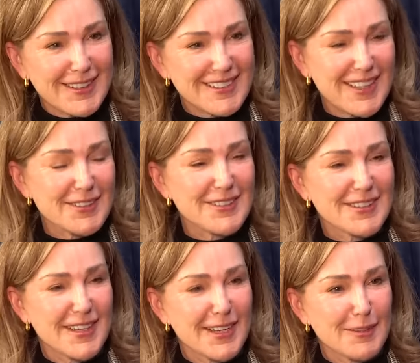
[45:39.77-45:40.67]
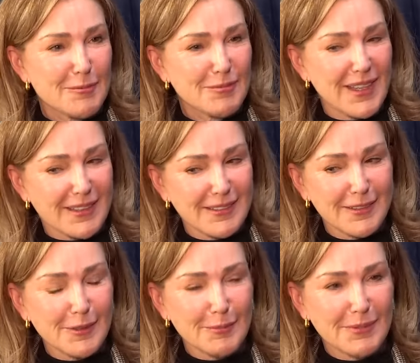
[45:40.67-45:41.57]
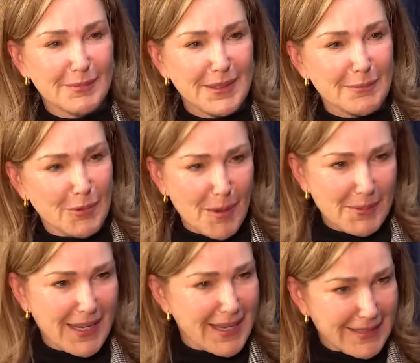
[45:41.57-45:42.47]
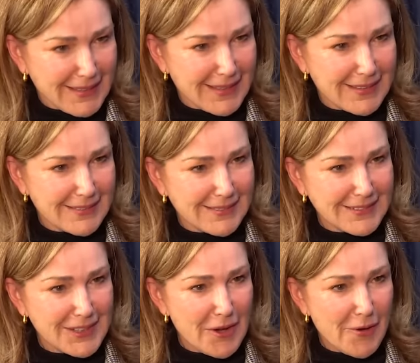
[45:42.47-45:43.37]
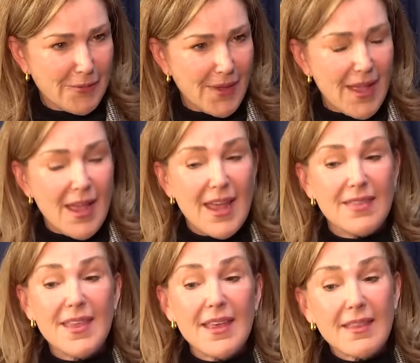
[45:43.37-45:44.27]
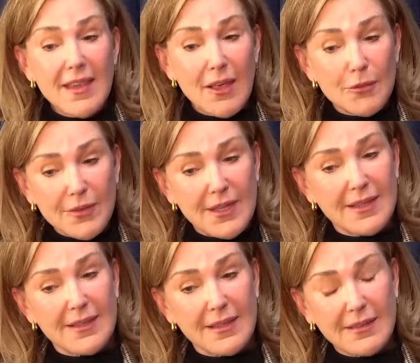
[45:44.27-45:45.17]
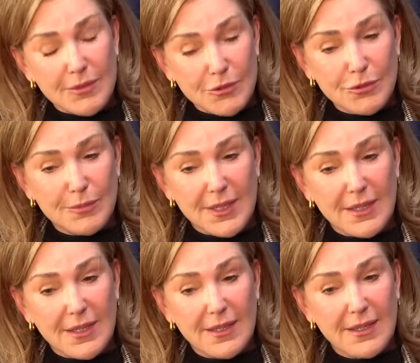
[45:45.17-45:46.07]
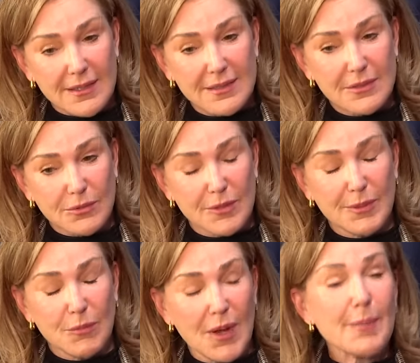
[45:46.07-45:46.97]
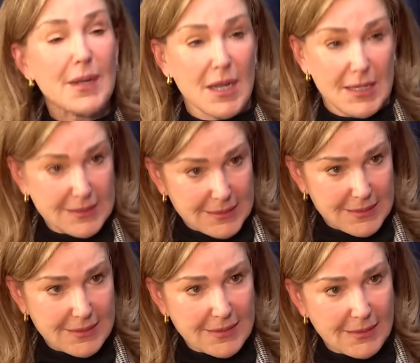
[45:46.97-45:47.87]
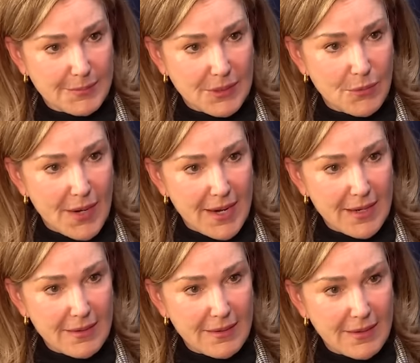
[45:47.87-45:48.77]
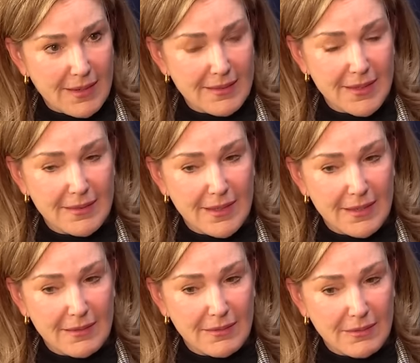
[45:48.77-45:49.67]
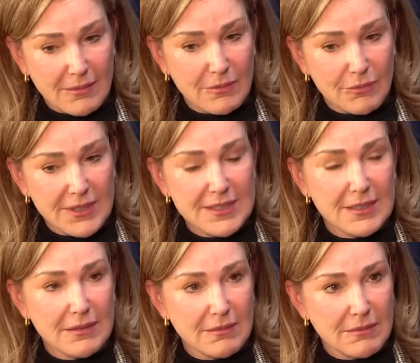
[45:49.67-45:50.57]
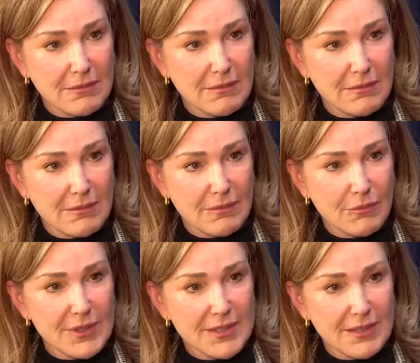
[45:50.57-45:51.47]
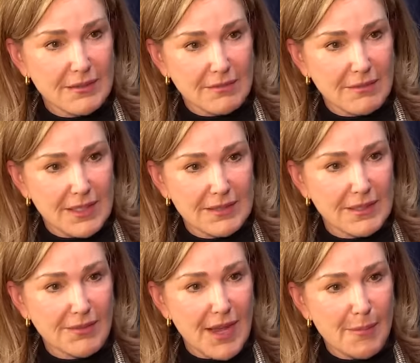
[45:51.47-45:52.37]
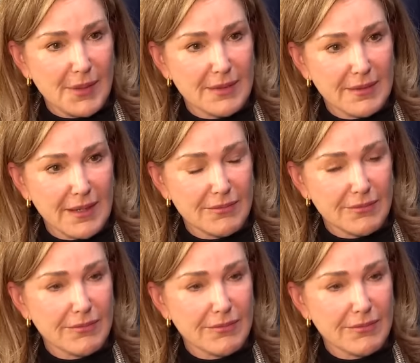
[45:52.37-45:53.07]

sounds uh, like a little bit of propaganda. Yeah. You know? And then the other thing I think the social media has sort of been weaponized in a big way. And I think that recent recent things that have happened have